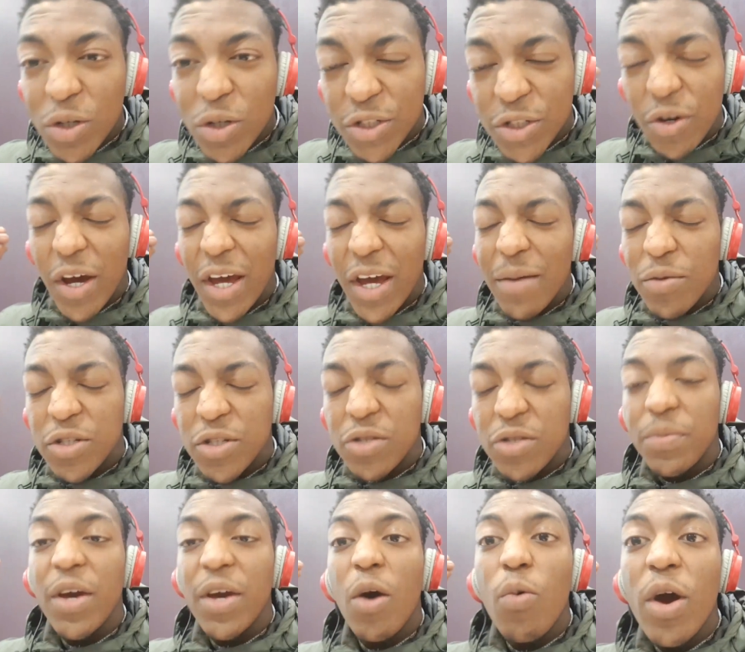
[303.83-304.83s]
once you're able to
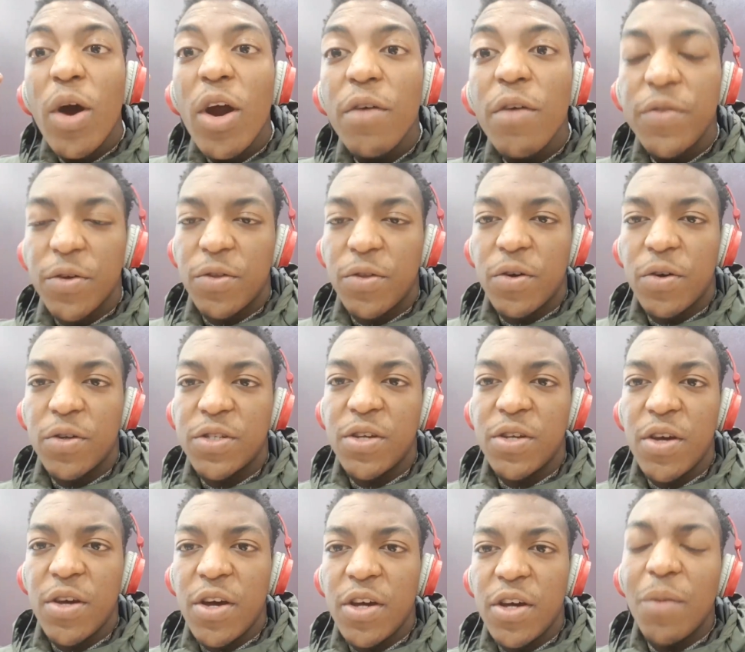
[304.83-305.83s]
be aware of your thoughts,
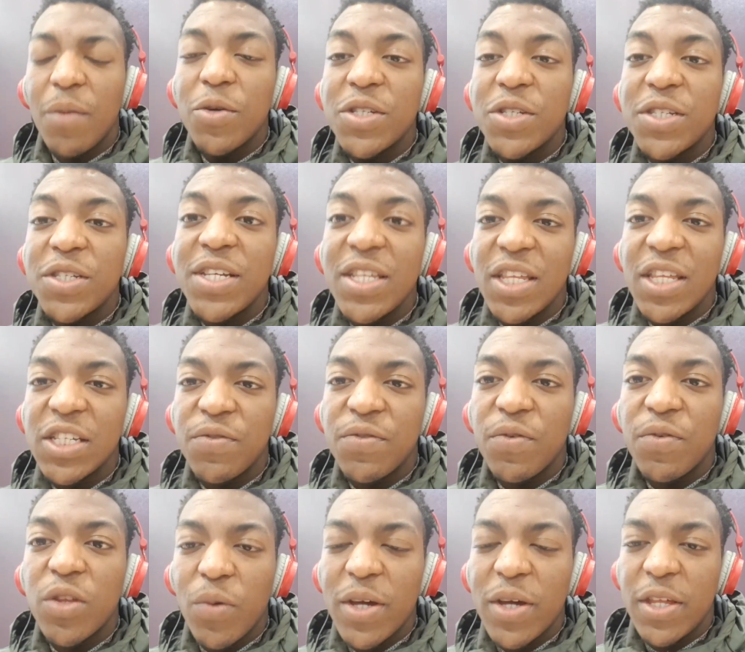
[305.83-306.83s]
you're able to see things
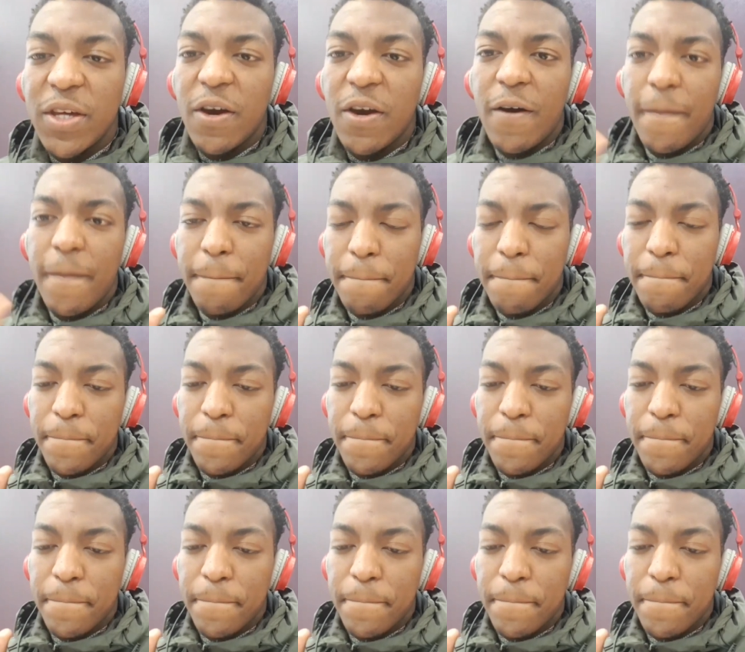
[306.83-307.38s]
for the way they are.